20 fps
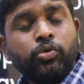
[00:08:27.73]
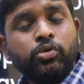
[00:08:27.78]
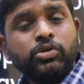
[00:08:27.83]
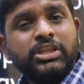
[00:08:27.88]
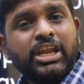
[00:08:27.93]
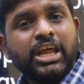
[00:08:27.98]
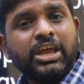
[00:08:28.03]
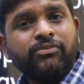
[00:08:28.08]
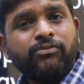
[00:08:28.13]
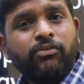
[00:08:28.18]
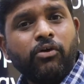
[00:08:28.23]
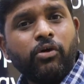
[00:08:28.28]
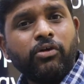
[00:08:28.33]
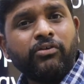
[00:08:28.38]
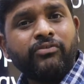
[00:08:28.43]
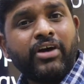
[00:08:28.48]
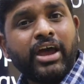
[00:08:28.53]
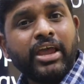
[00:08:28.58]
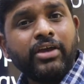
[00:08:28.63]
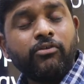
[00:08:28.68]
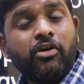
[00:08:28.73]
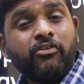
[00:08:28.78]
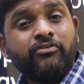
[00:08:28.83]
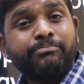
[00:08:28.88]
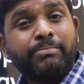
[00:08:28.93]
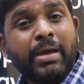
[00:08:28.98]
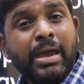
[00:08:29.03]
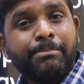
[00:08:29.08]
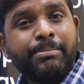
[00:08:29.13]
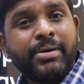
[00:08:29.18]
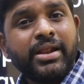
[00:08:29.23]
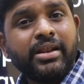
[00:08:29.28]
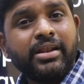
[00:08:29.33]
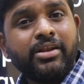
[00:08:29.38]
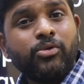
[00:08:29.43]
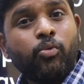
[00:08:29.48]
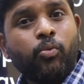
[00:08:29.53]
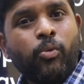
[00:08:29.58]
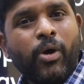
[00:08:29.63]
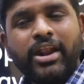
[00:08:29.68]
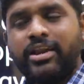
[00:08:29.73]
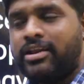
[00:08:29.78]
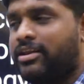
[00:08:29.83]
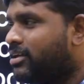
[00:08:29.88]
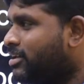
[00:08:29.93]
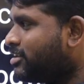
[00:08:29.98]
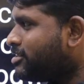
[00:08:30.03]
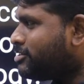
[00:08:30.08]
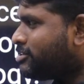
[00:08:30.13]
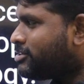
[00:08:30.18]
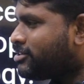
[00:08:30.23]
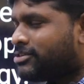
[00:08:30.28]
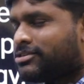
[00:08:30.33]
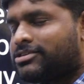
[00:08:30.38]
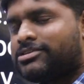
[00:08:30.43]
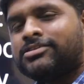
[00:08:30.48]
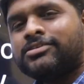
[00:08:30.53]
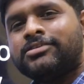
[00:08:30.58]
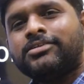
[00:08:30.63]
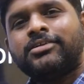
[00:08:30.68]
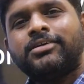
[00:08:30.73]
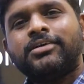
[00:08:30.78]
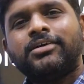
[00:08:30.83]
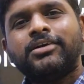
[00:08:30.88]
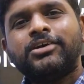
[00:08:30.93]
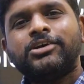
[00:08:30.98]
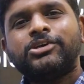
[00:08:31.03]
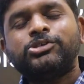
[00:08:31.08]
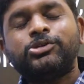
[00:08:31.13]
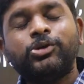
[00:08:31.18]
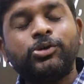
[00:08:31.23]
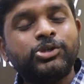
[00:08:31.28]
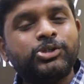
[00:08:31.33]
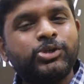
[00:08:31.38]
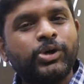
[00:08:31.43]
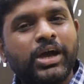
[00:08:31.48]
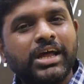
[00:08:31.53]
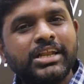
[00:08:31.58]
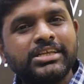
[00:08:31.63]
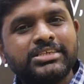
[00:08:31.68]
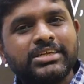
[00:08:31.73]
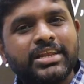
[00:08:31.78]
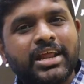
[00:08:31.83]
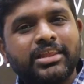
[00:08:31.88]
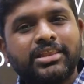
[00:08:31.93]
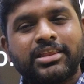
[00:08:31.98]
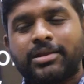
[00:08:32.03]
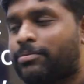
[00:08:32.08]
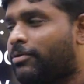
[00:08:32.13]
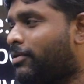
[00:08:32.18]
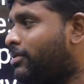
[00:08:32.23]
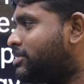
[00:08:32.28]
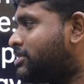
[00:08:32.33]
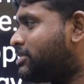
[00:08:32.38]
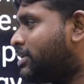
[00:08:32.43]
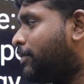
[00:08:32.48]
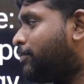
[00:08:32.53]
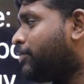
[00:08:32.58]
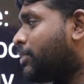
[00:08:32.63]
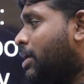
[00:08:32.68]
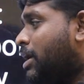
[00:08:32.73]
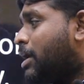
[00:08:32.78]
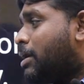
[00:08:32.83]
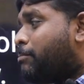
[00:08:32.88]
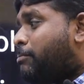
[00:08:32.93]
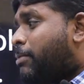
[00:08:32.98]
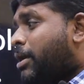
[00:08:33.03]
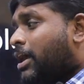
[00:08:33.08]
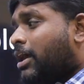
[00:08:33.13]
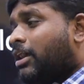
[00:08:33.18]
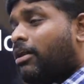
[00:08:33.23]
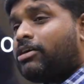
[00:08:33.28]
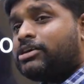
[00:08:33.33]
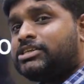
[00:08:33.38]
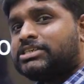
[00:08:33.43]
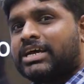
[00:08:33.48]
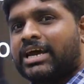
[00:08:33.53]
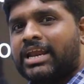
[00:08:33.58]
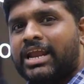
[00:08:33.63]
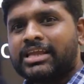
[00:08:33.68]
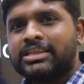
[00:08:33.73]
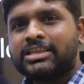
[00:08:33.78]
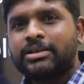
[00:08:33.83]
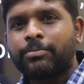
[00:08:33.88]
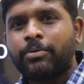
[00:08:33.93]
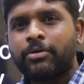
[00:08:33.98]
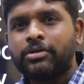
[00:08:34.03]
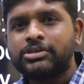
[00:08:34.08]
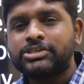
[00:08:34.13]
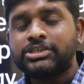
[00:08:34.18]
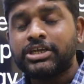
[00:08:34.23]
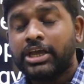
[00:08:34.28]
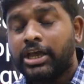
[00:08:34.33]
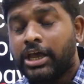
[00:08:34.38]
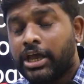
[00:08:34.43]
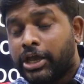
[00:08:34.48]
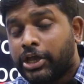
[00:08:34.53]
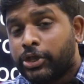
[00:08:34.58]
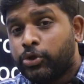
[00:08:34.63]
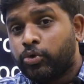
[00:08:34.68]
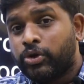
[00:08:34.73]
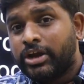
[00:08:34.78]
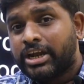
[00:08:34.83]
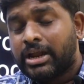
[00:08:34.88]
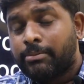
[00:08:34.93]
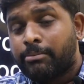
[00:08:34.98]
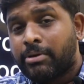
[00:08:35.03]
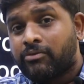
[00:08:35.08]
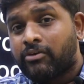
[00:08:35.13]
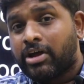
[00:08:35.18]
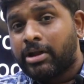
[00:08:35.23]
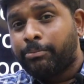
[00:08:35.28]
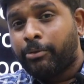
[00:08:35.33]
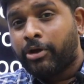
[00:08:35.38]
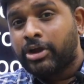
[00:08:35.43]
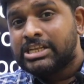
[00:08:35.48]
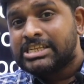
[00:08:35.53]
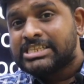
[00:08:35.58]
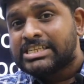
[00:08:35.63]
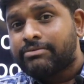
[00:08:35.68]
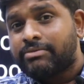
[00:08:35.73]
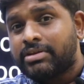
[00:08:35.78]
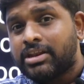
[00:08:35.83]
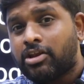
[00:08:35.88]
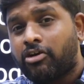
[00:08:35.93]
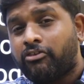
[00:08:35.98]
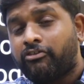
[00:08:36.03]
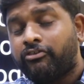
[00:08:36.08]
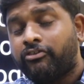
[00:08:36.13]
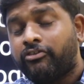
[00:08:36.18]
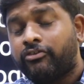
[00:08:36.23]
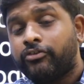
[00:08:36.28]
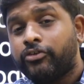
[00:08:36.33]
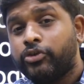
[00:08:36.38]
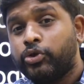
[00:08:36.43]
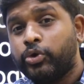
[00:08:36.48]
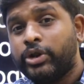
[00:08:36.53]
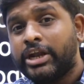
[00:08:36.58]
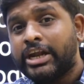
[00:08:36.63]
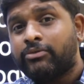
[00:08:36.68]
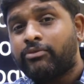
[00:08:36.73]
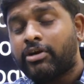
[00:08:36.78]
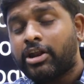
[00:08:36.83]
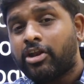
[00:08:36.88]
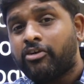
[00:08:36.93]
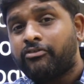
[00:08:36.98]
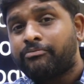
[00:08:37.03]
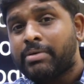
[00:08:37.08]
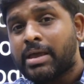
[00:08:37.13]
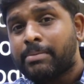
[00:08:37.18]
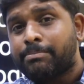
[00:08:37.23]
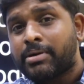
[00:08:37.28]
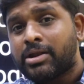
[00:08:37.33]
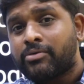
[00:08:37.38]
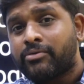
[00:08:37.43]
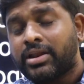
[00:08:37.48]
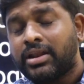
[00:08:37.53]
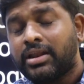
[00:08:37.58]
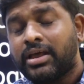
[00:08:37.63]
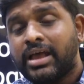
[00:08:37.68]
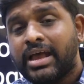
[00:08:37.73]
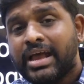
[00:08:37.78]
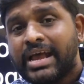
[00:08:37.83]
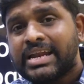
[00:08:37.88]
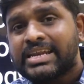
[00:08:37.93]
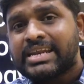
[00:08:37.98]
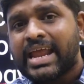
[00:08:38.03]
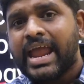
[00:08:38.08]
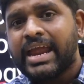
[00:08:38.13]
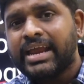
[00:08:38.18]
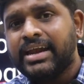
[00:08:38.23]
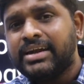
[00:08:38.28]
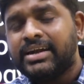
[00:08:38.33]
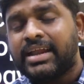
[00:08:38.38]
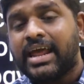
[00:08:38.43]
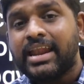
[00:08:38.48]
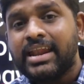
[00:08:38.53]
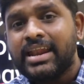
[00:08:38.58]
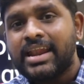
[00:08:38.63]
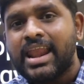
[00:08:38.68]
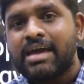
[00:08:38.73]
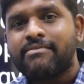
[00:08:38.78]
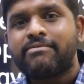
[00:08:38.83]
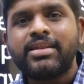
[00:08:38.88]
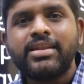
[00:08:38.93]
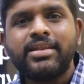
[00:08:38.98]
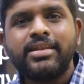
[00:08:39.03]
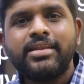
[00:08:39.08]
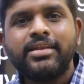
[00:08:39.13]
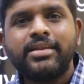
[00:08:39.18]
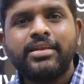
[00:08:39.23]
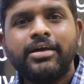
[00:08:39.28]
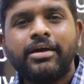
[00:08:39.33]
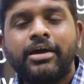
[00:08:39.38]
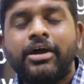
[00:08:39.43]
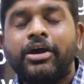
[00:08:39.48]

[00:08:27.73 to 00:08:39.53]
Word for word: 2, 3, 4, 5 of paper 1 is socio-culture anthropology. Biological anthropology, unit number 1.7 of unit 1 of paper 1, 9, 10, 11